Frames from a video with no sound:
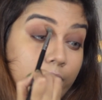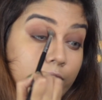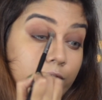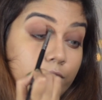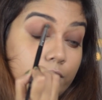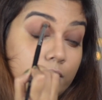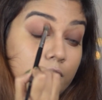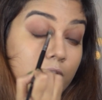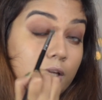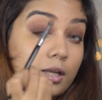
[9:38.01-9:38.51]

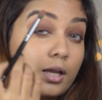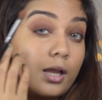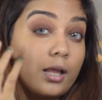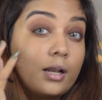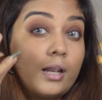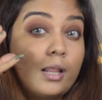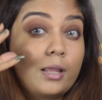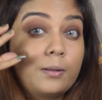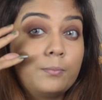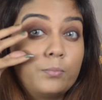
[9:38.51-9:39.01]
everything
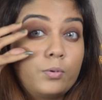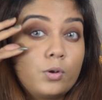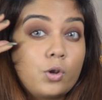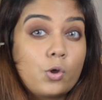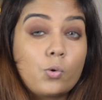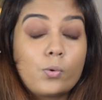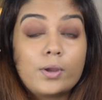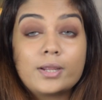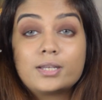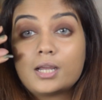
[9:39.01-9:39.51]
and like
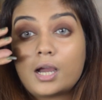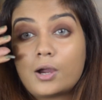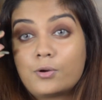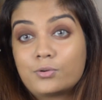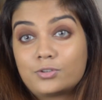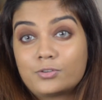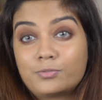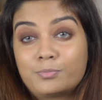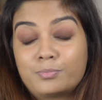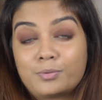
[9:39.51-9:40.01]
blow it
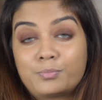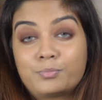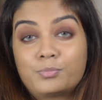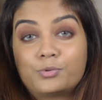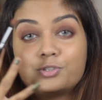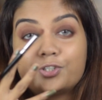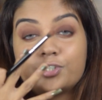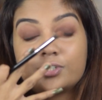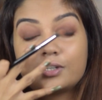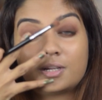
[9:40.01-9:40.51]
out of
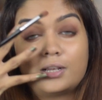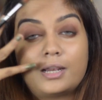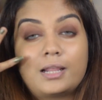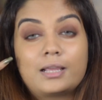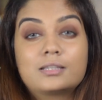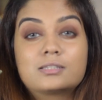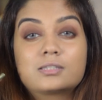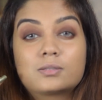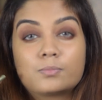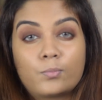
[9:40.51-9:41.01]
proportion and
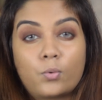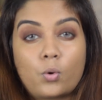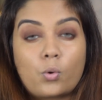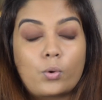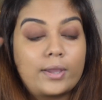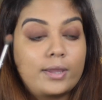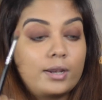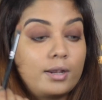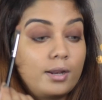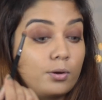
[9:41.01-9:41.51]
like
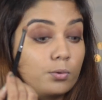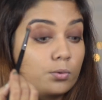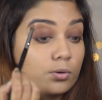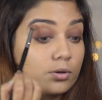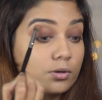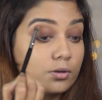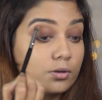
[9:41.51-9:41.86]
smoke it out.